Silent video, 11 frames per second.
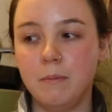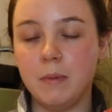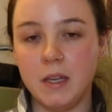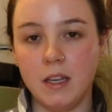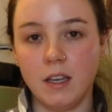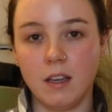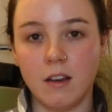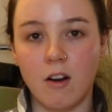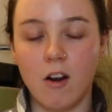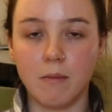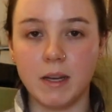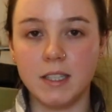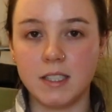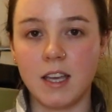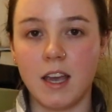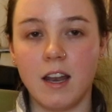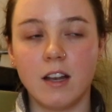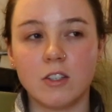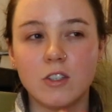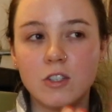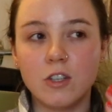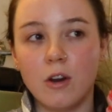being on my skin
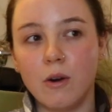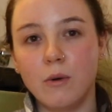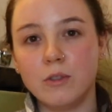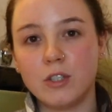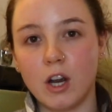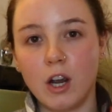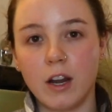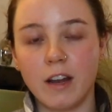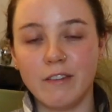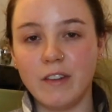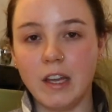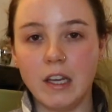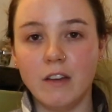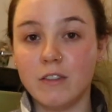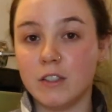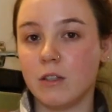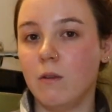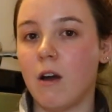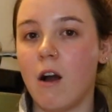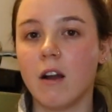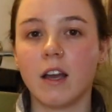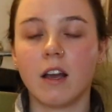so dark and flaky for so
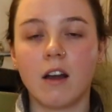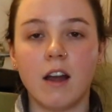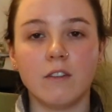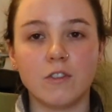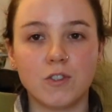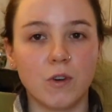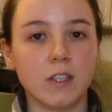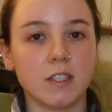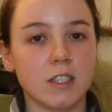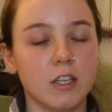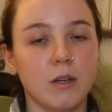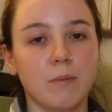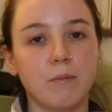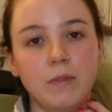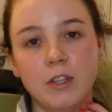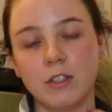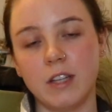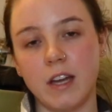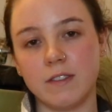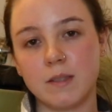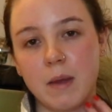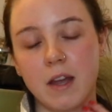long, it kind of shortens their
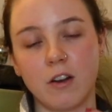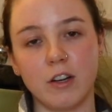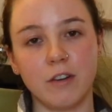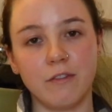lifespan on your